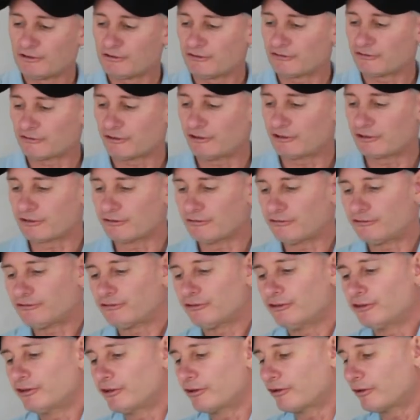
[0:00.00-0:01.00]
so you can
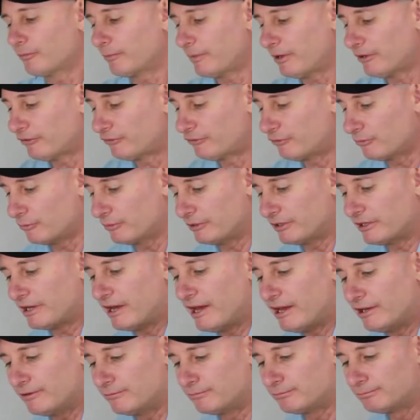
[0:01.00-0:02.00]
see that the best that we
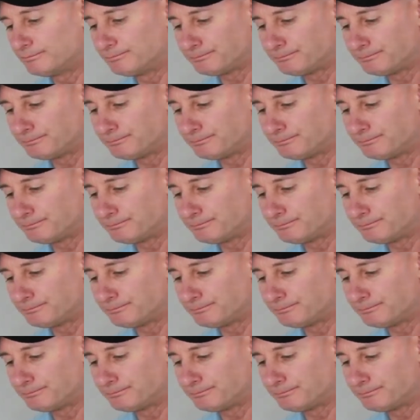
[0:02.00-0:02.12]
can.